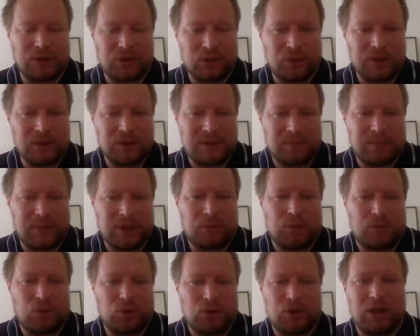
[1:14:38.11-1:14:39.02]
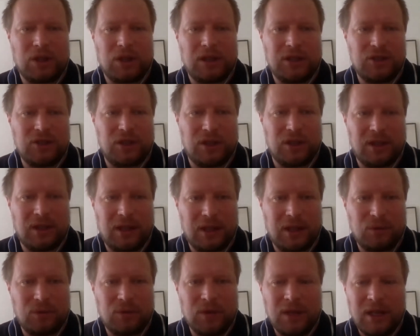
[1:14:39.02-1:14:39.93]
So it's much more challenging.
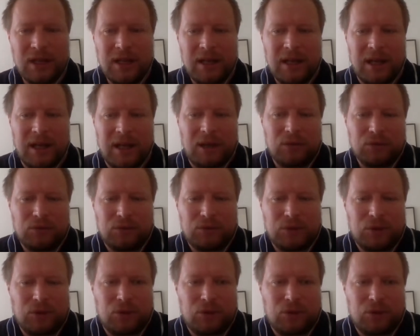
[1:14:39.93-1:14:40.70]
How